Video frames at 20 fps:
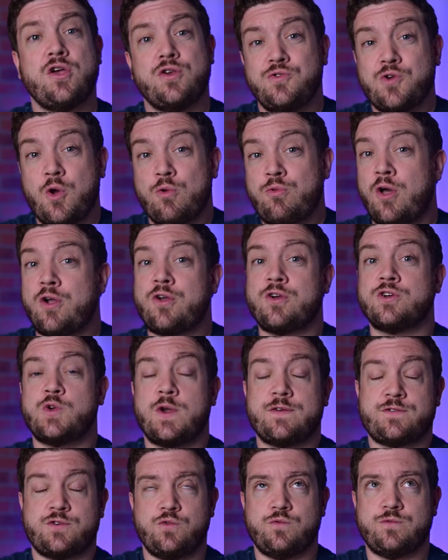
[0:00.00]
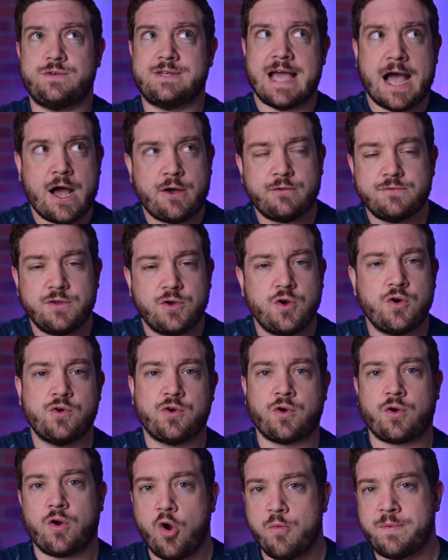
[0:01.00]
no longer do you have to
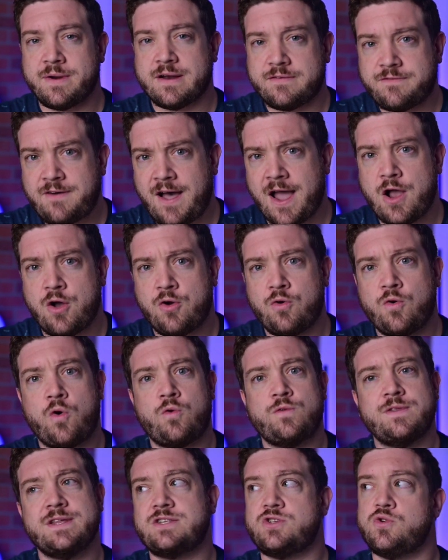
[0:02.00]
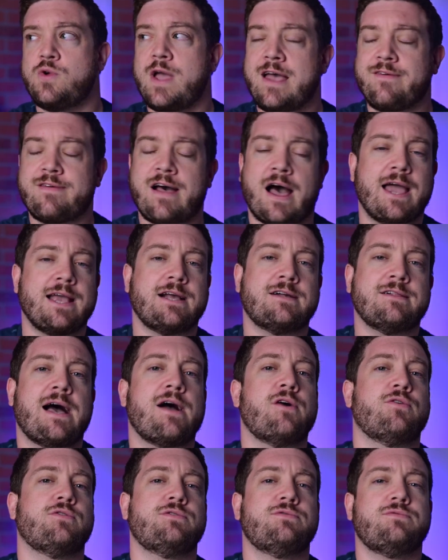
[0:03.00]
download or open a file only to have
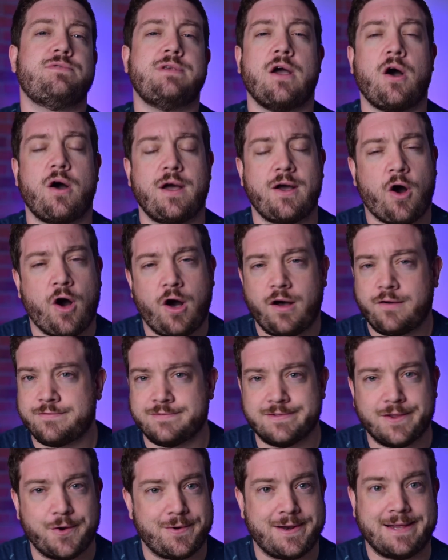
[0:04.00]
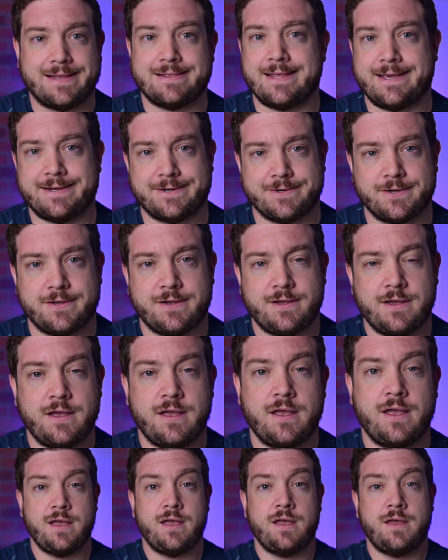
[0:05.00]
iCloud offload it later.
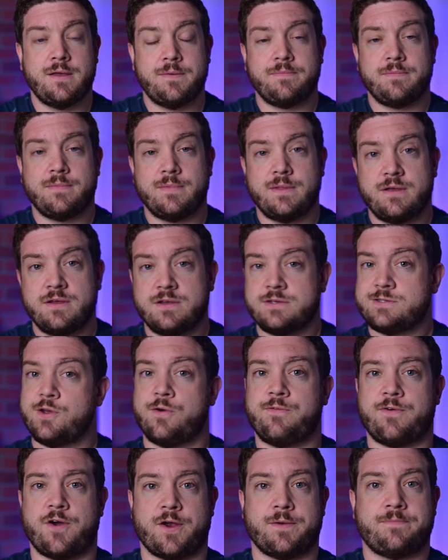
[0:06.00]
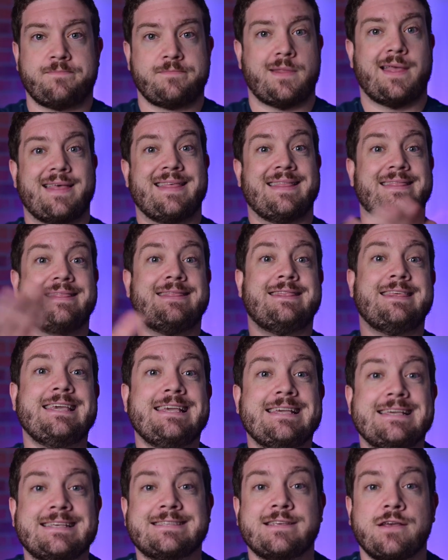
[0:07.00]
So far,
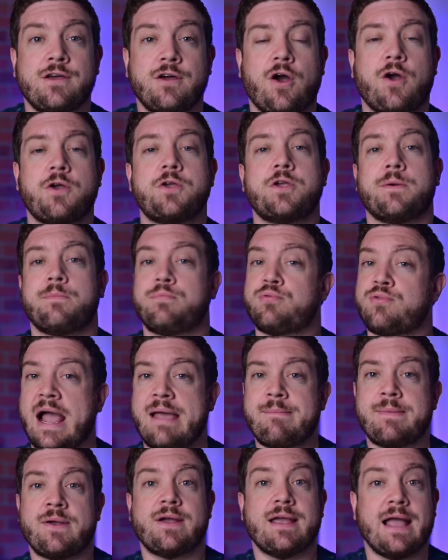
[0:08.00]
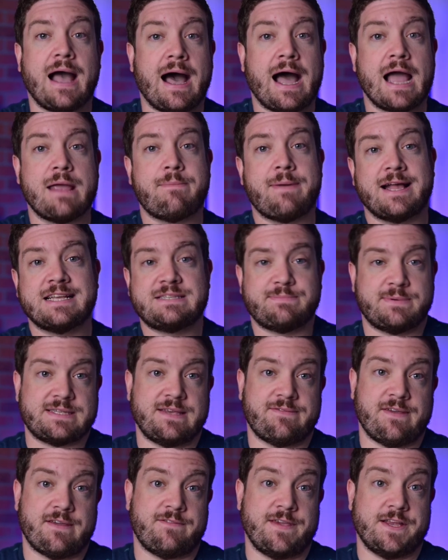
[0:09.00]
these are your primary iPad
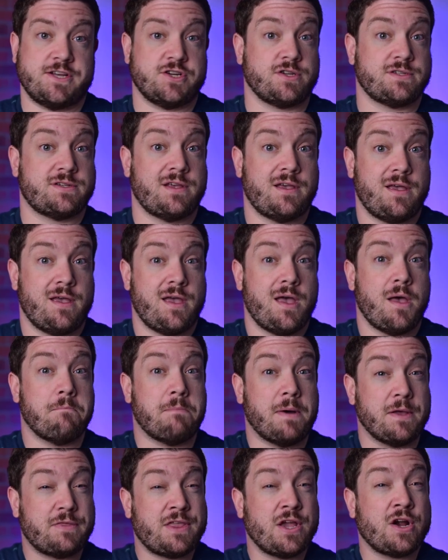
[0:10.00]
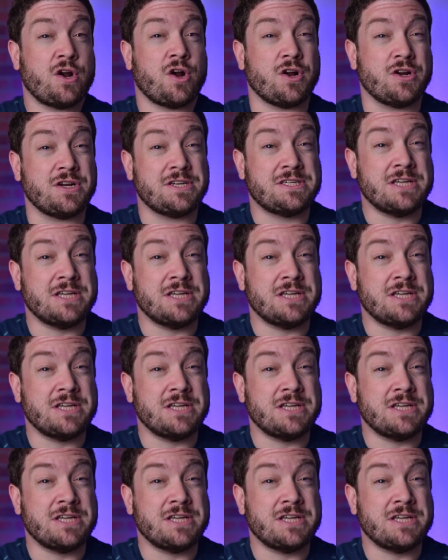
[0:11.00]
specific features, but there are a